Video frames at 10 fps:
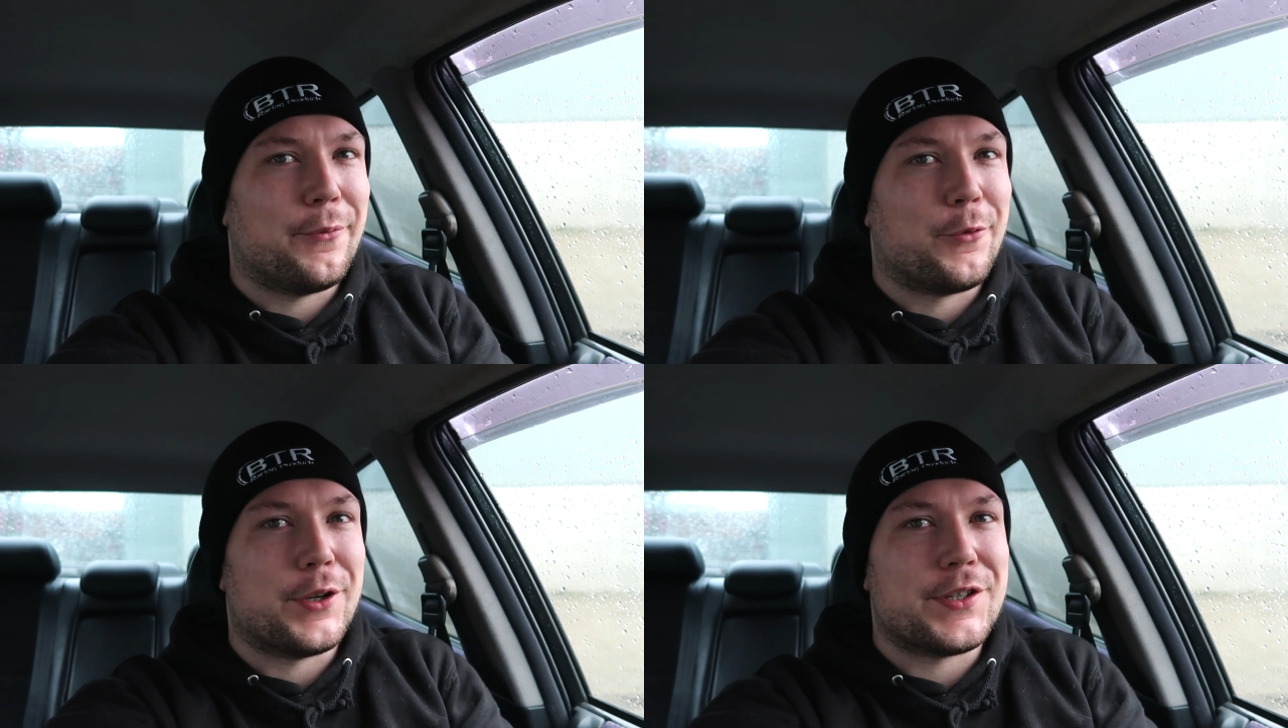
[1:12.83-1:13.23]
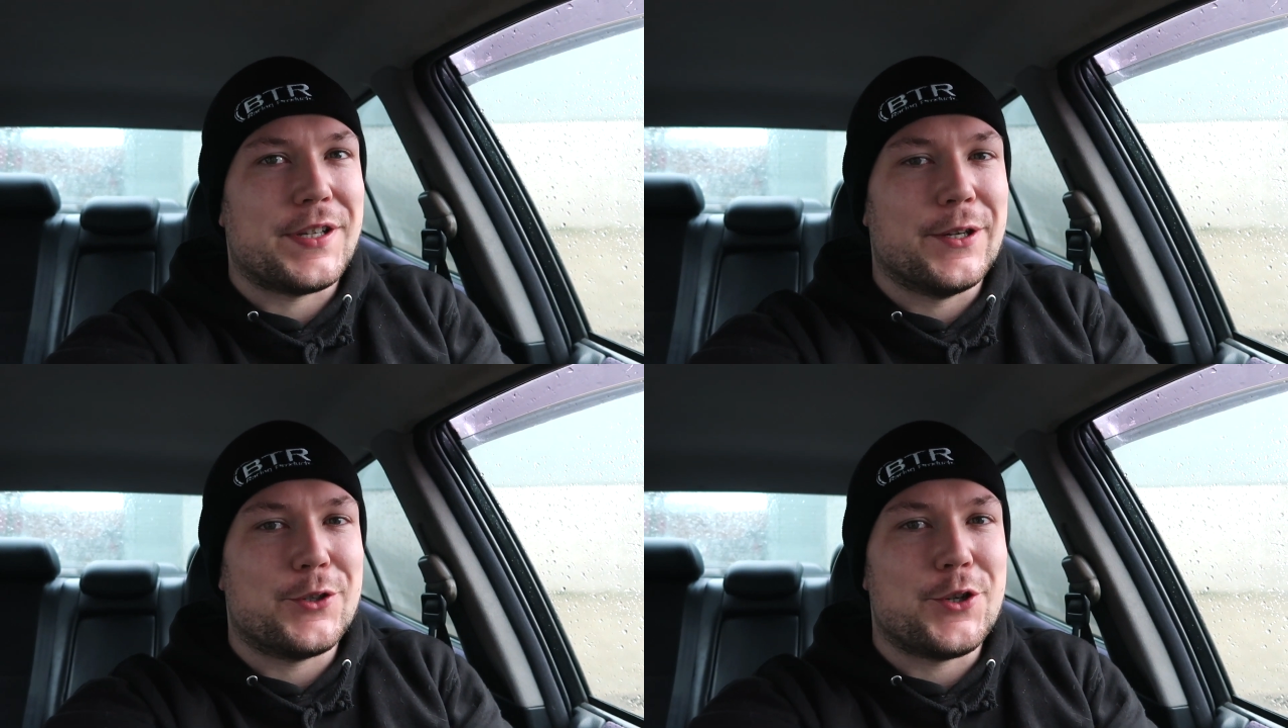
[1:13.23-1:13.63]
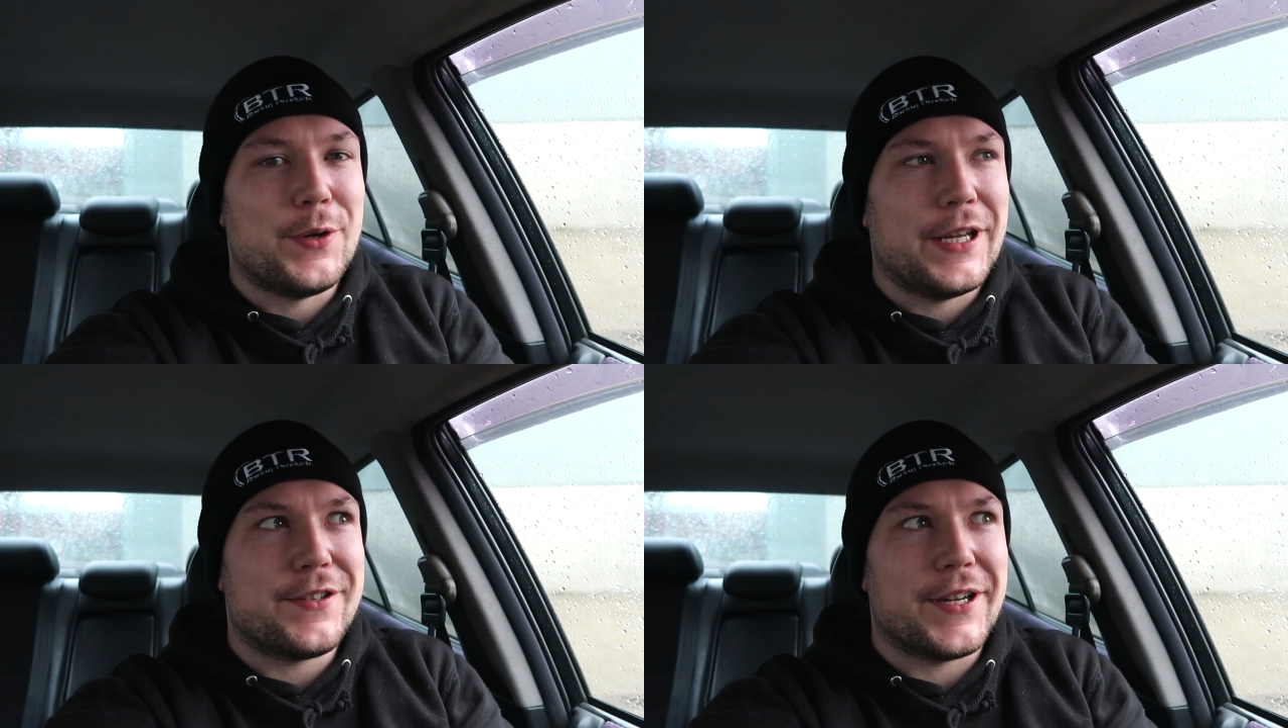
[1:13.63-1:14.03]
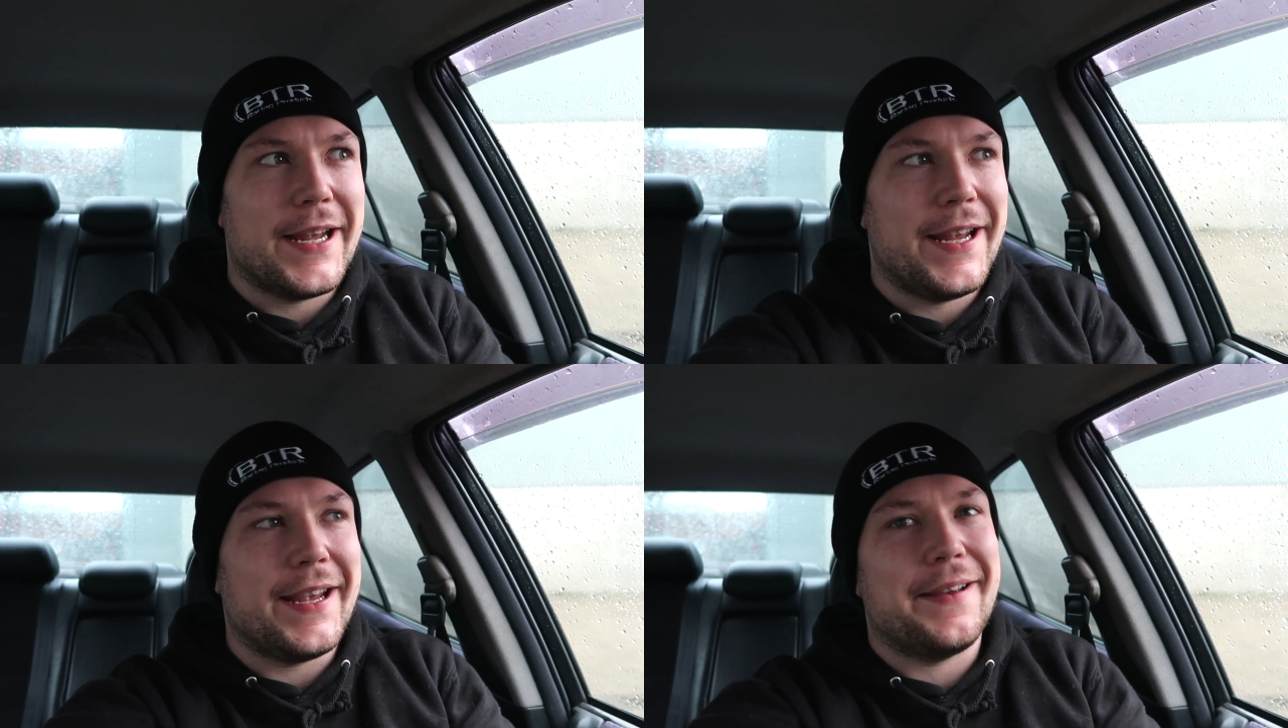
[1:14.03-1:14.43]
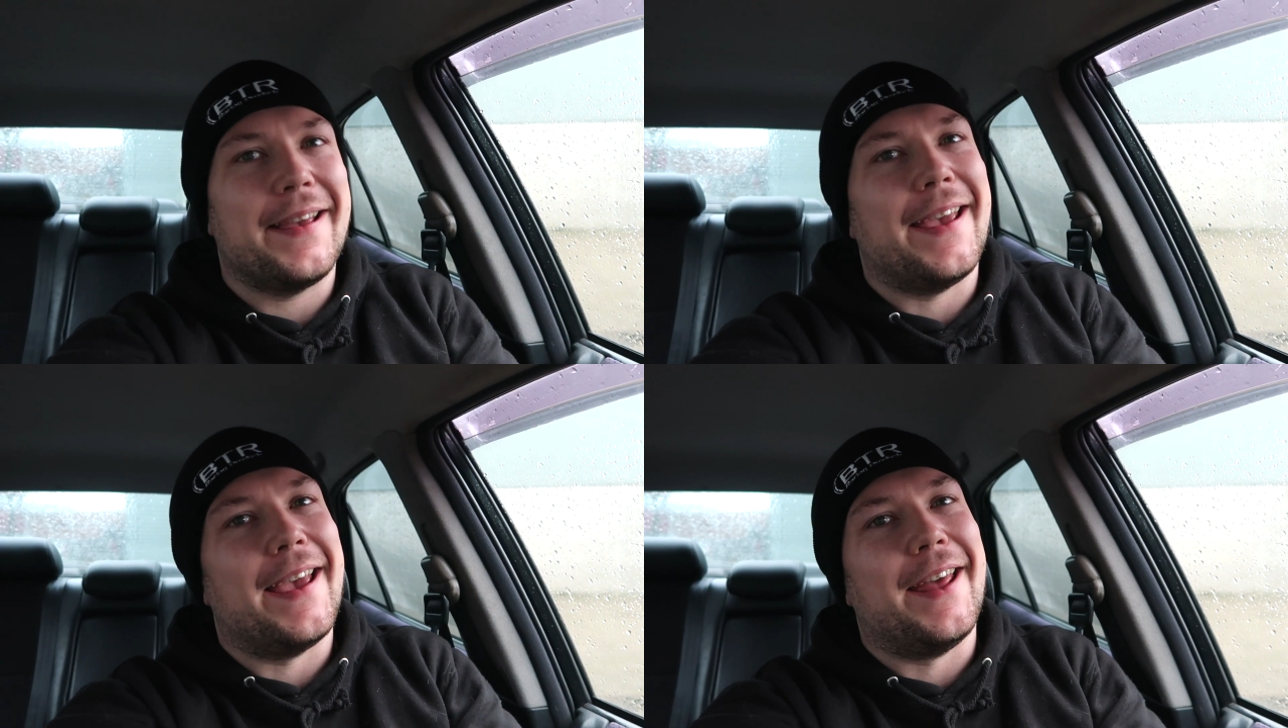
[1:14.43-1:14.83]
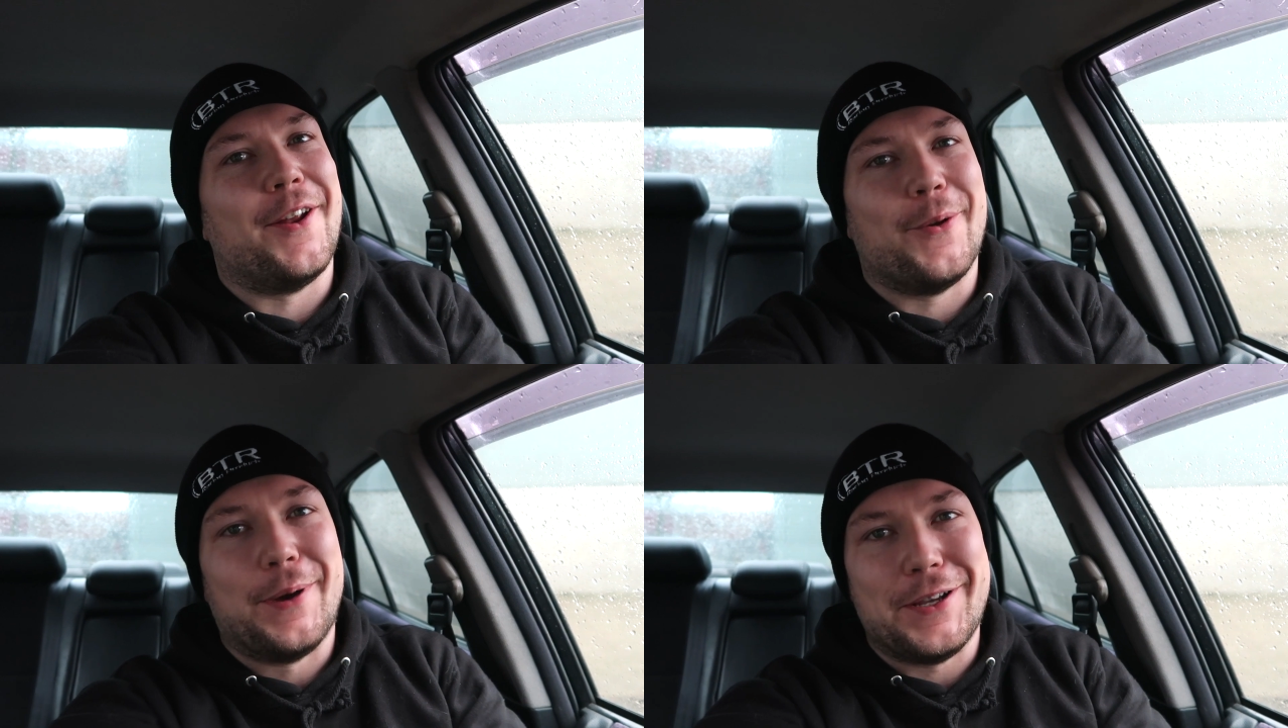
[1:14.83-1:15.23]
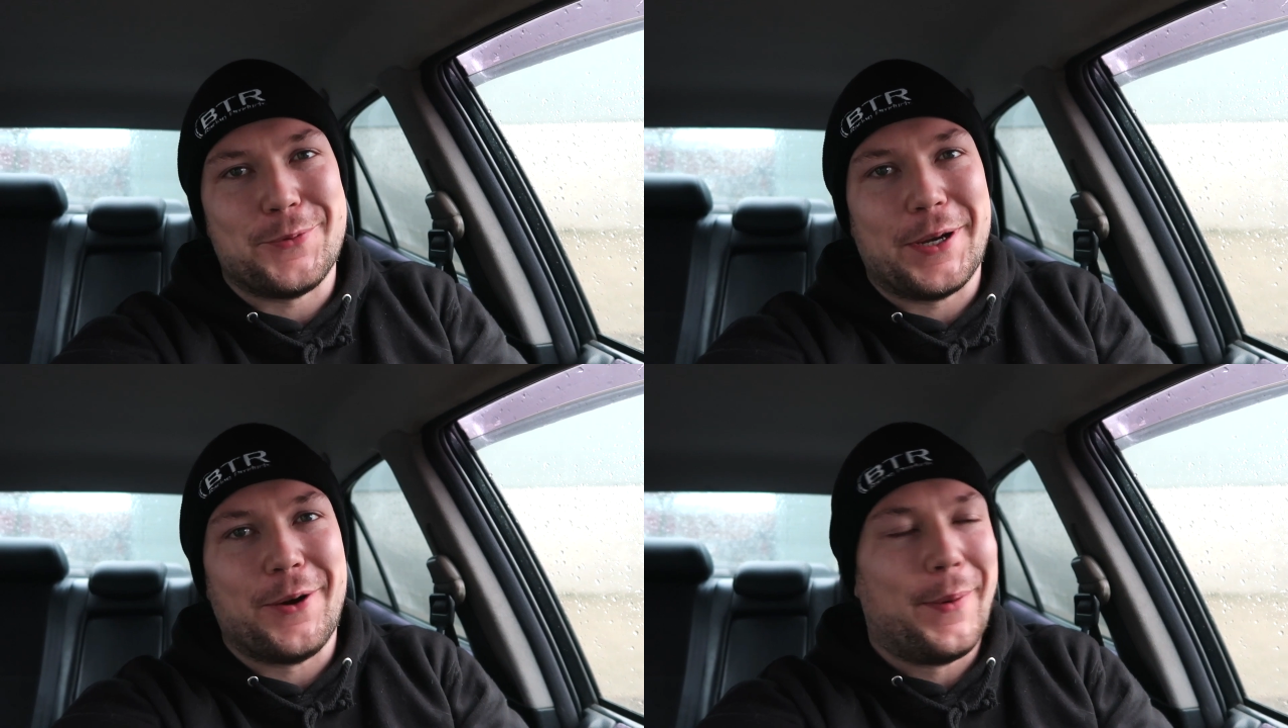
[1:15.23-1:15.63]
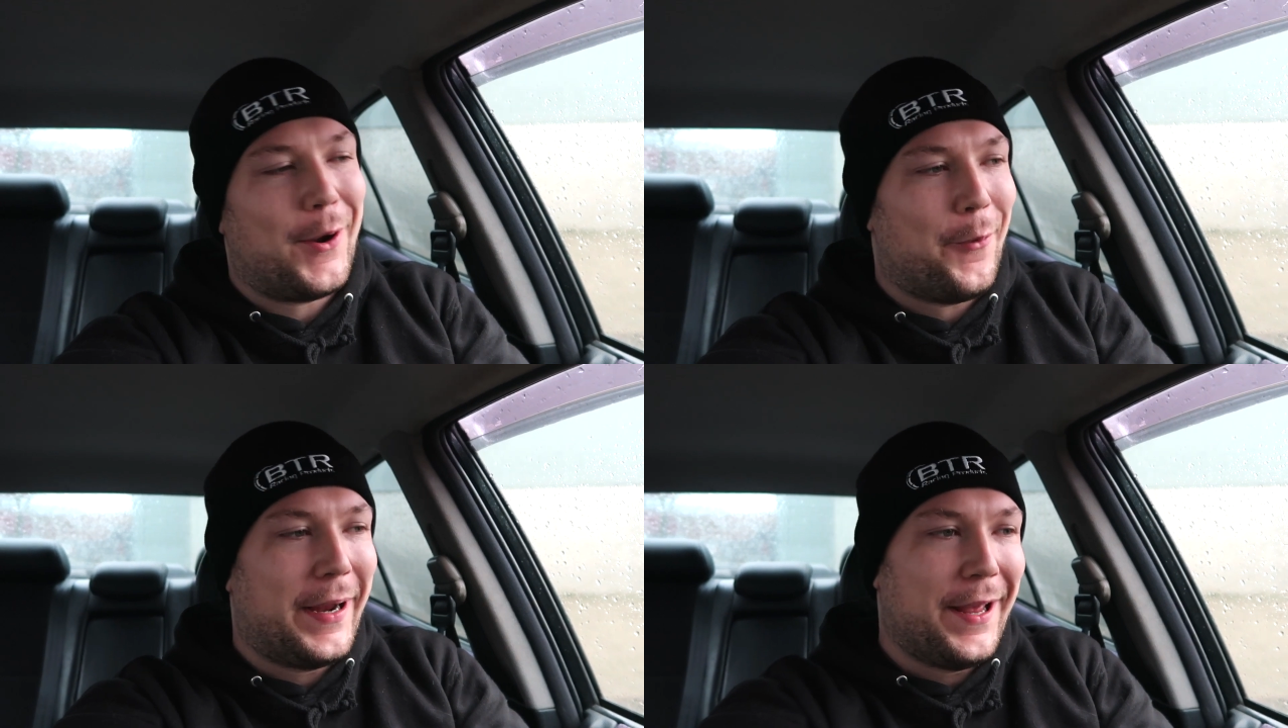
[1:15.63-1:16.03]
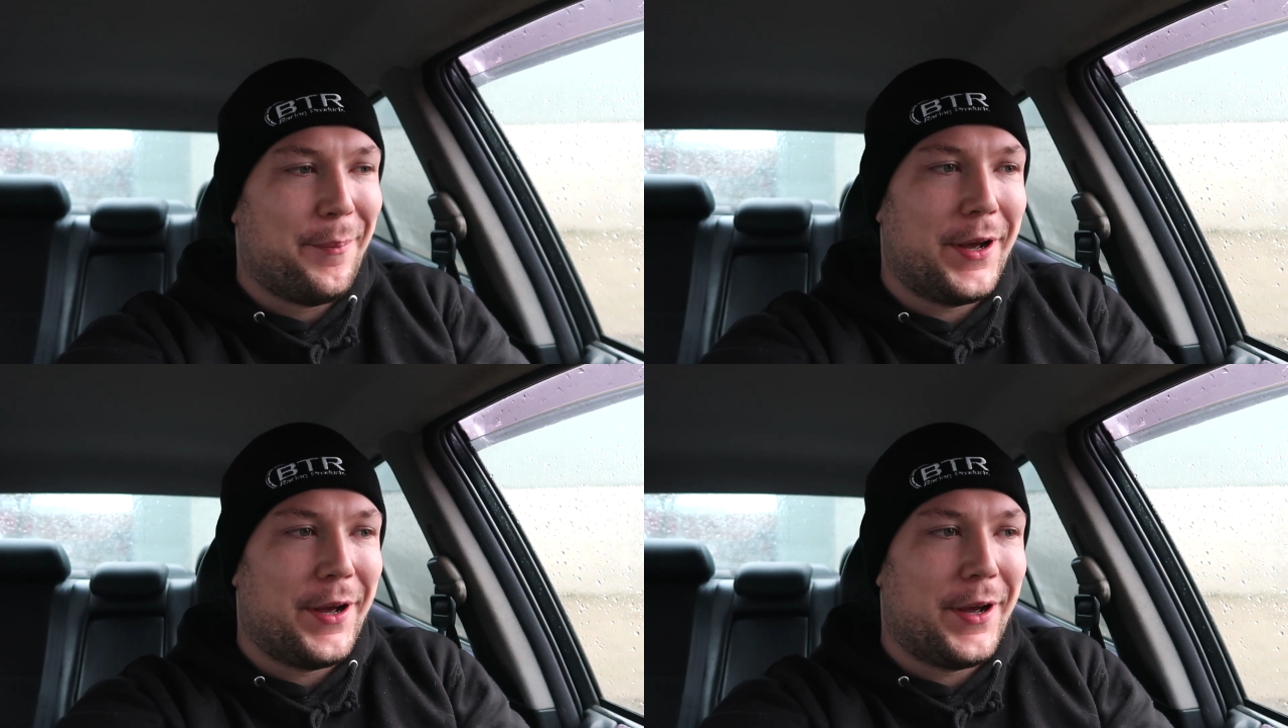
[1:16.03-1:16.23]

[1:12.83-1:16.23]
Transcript: we're still tuning today, and otherwise we're going home again.